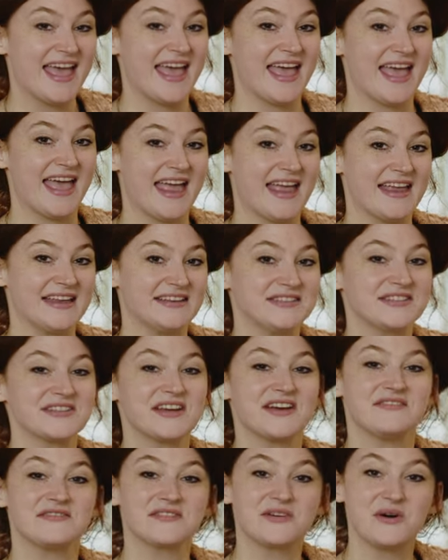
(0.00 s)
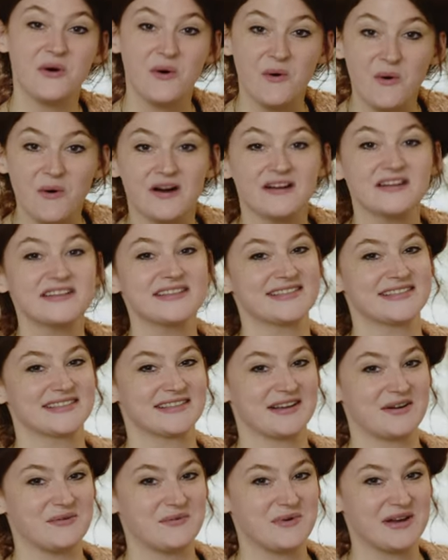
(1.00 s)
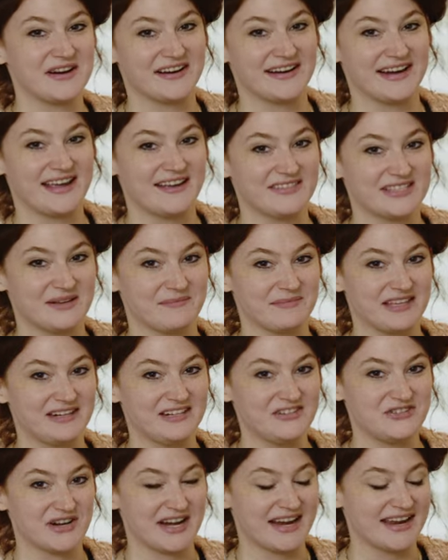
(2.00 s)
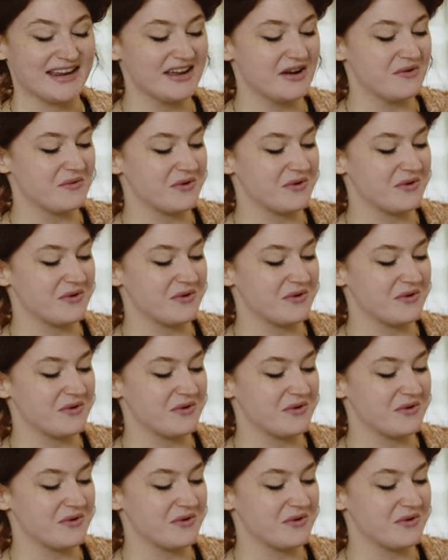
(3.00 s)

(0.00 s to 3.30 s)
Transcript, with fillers: And of course, we are gonna have something to drink.